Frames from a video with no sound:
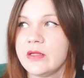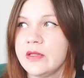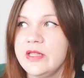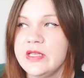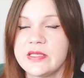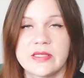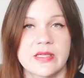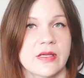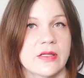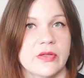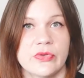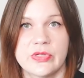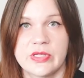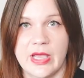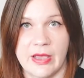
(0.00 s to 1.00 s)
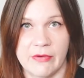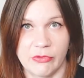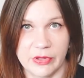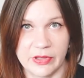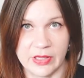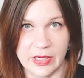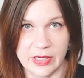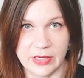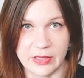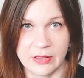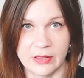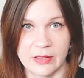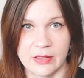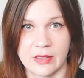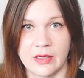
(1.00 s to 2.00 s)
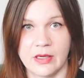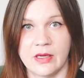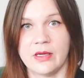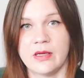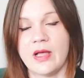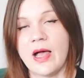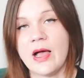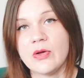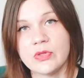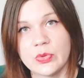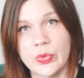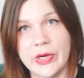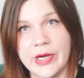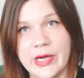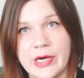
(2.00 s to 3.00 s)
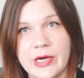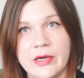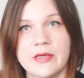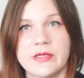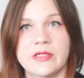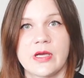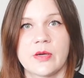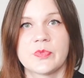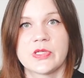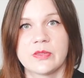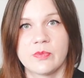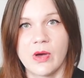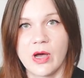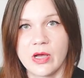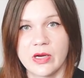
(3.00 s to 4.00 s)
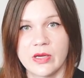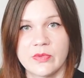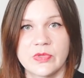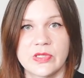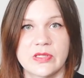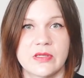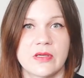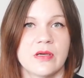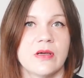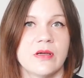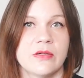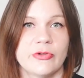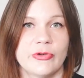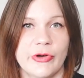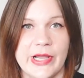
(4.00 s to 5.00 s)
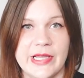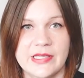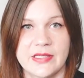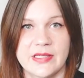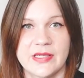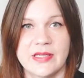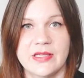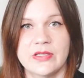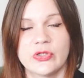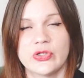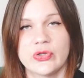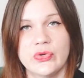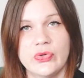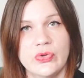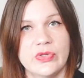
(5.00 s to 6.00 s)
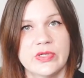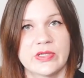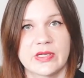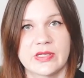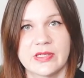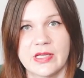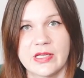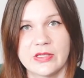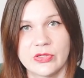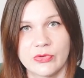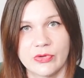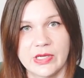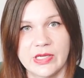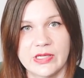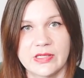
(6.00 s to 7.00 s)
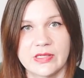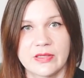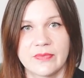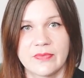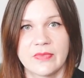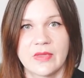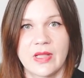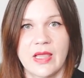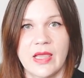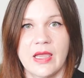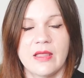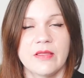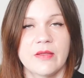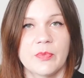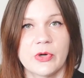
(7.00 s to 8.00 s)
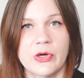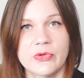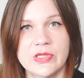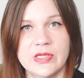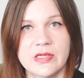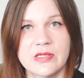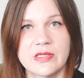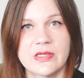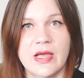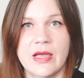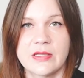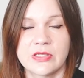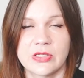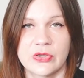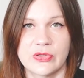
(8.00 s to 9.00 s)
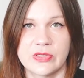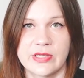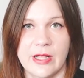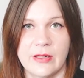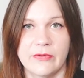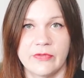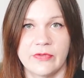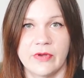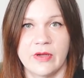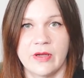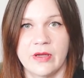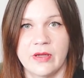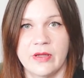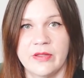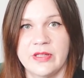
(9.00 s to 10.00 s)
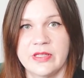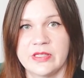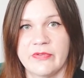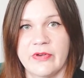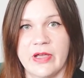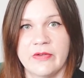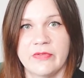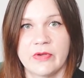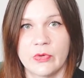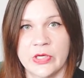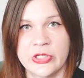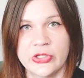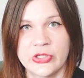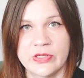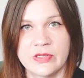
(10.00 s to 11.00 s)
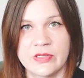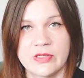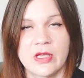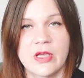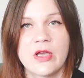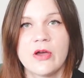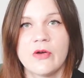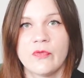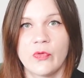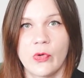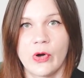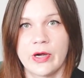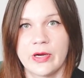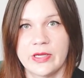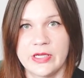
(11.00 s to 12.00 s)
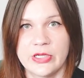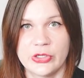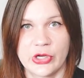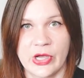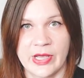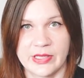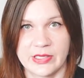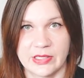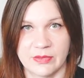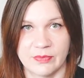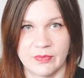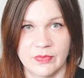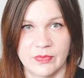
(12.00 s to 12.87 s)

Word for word: This includes everything, uh, outwear, tops and bottoms, uh, dresses, shoes and accessories. In the process, ask yourself uh, these five questions for each item.